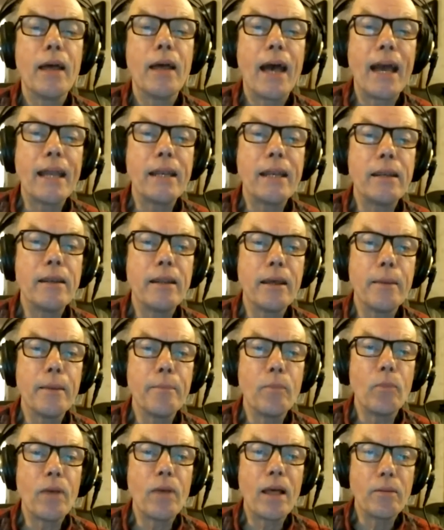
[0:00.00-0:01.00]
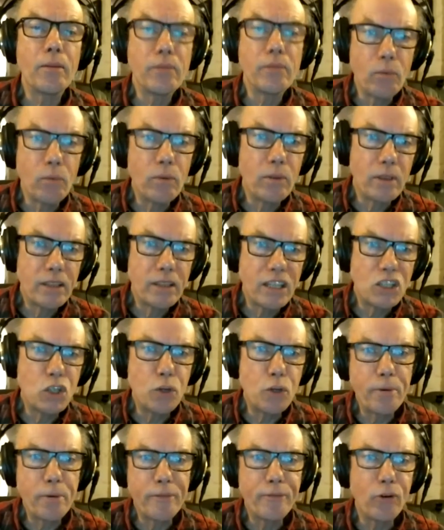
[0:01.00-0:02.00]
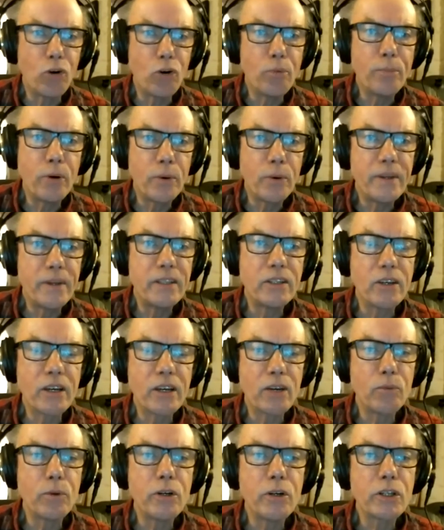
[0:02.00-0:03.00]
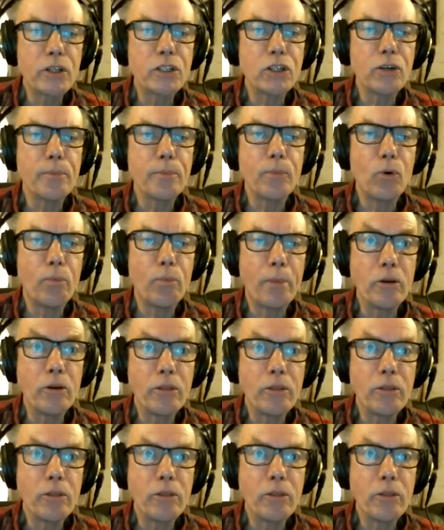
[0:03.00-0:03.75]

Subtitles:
And did you perform, or were you doing a workshop, or both?